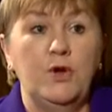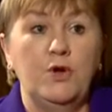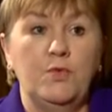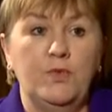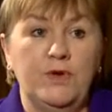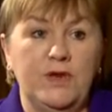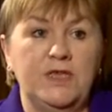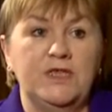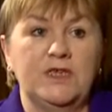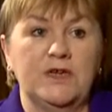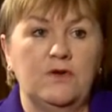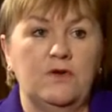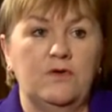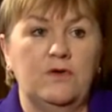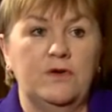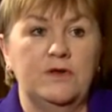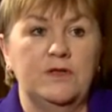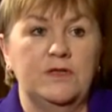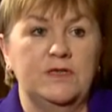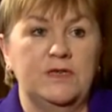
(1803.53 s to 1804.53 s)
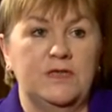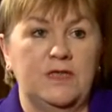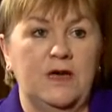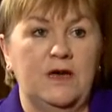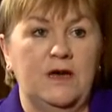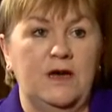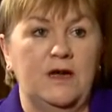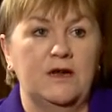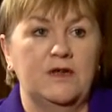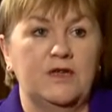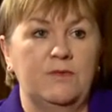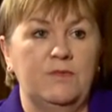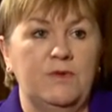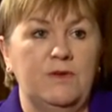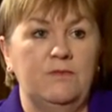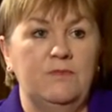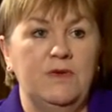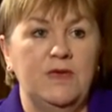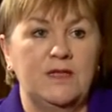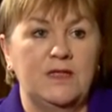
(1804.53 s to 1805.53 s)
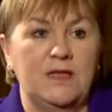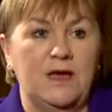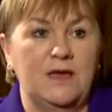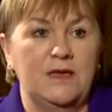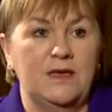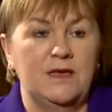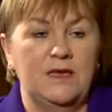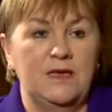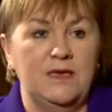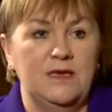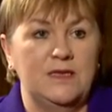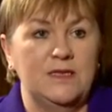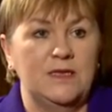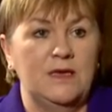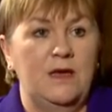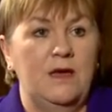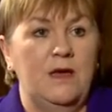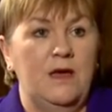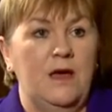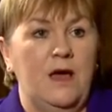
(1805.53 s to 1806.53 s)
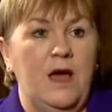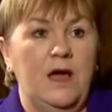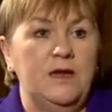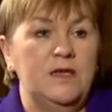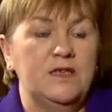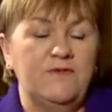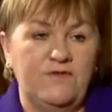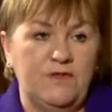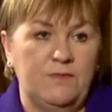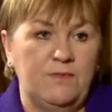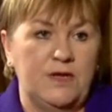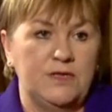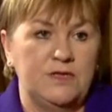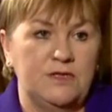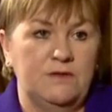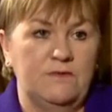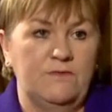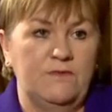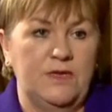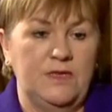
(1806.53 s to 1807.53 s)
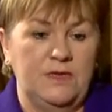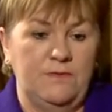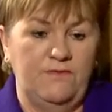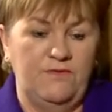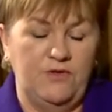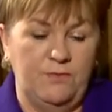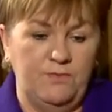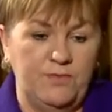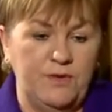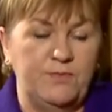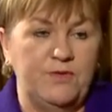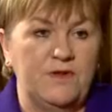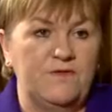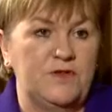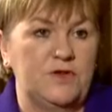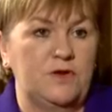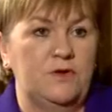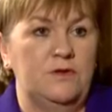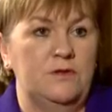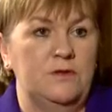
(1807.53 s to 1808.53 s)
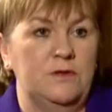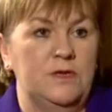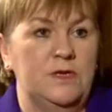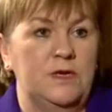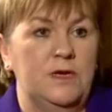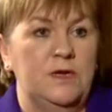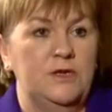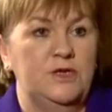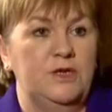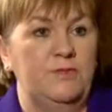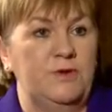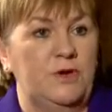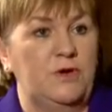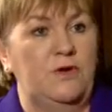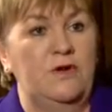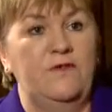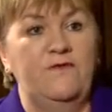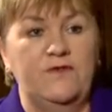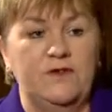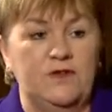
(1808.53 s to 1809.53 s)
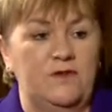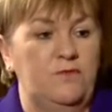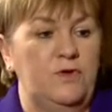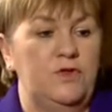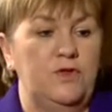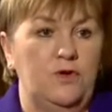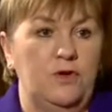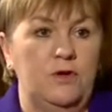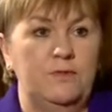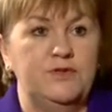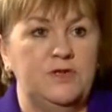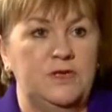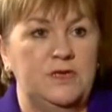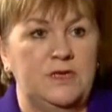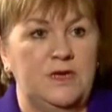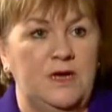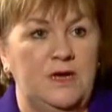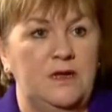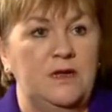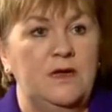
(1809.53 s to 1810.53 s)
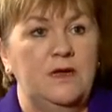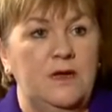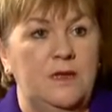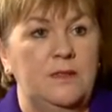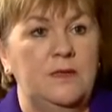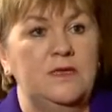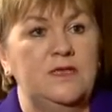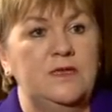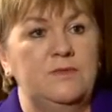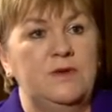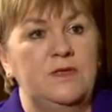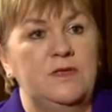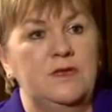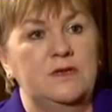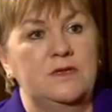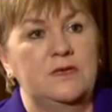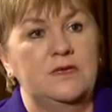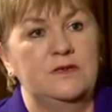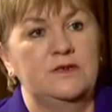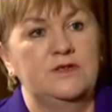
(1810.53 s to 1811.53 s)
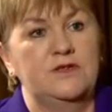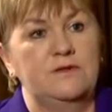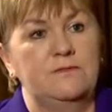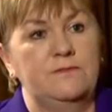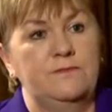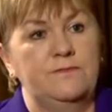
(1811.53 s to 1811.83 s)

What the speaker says: We need to go on to that argument, make that case, and it's for the people of Scotland to be confident of what the options are and then to make their decision.